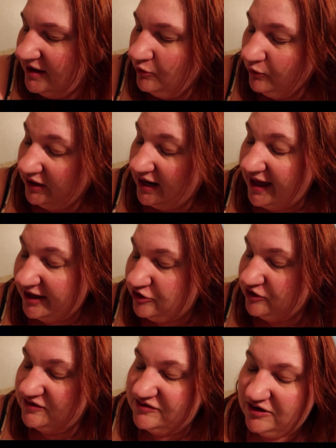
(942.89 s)
We're going to
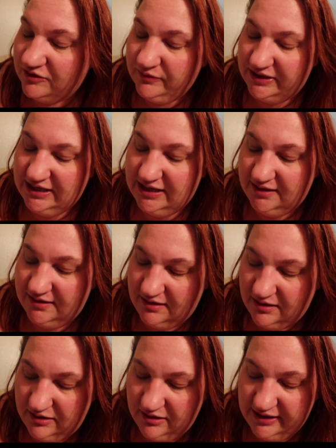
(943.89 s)
actually start reading
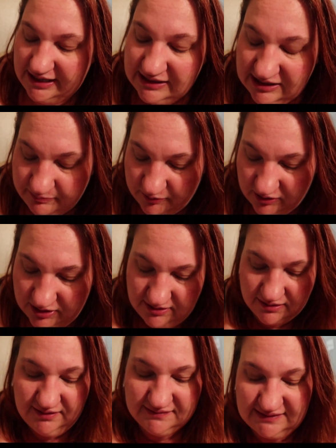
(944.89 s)
our indie book
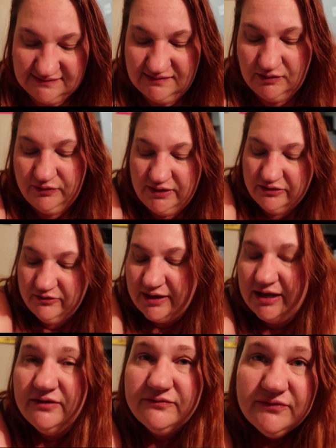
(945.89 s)
because that's the only other
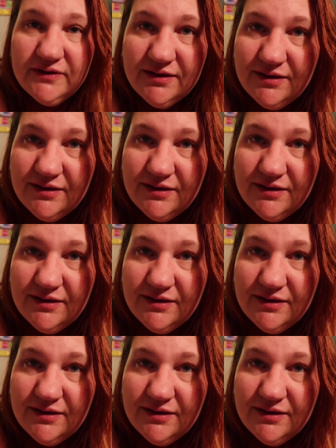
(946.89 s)
kind of